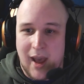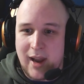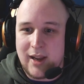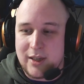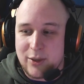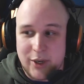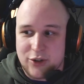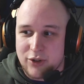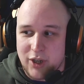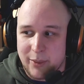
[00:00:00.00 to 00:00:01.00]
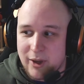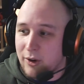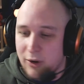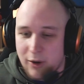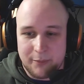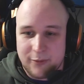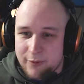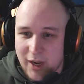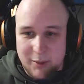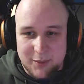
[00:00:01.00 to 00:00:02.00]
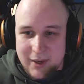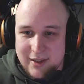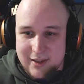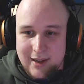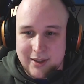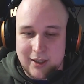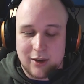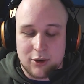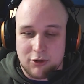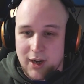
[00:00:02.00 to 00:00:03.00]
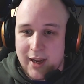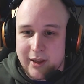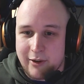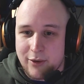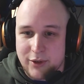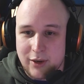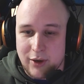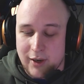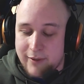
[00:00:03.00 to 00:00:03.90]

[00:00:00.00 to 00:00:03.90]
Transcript: any Twitch streamer or famous personality could create their own token.